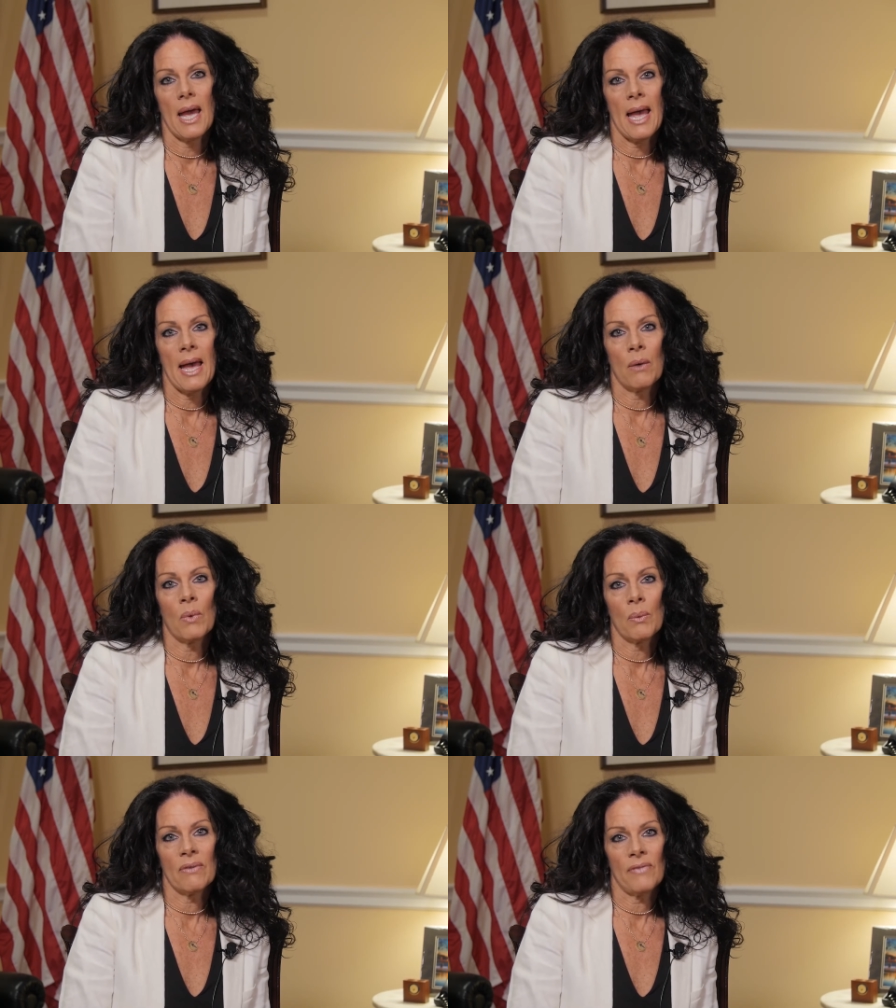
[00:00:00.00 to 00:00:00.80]
And
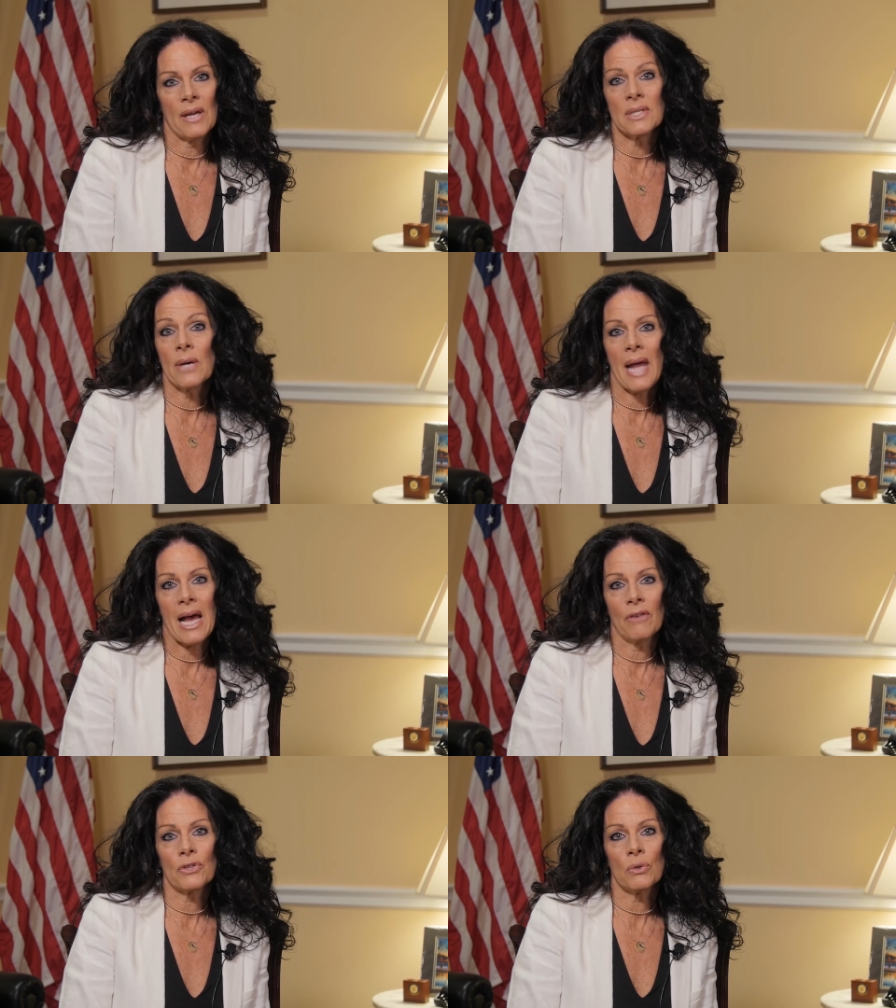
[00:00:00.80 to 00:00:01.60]
what we found out
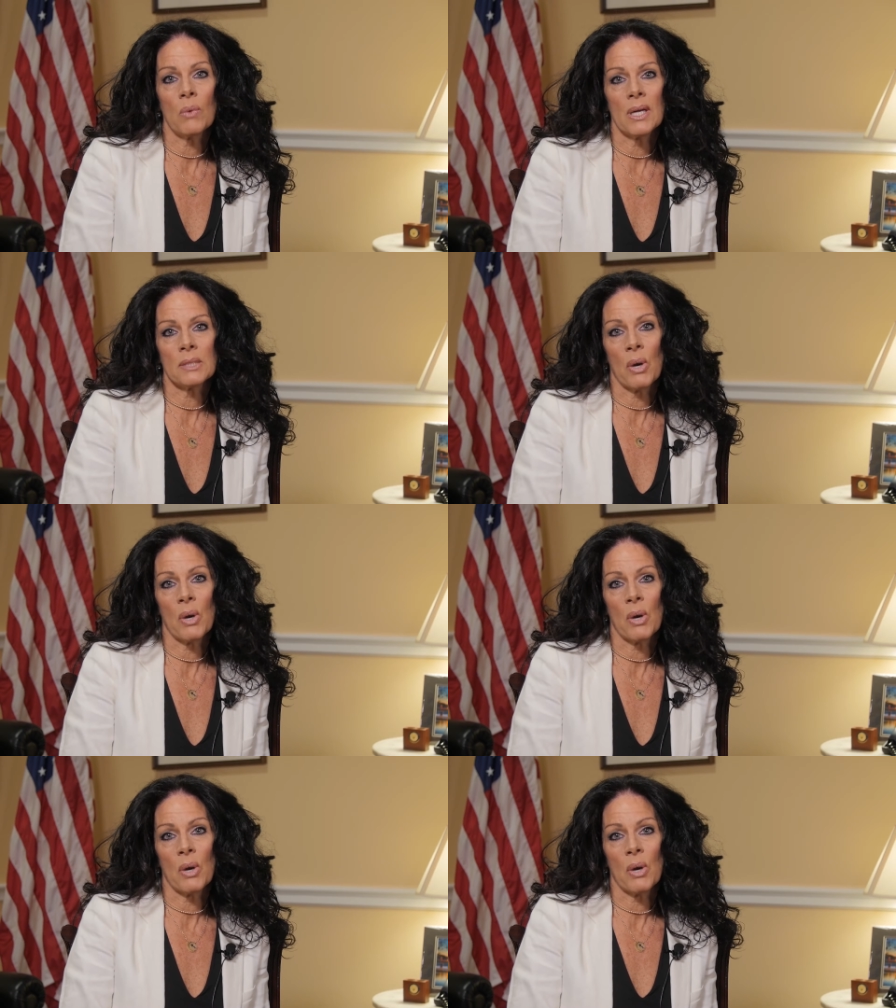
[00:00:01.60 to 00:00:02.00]
after was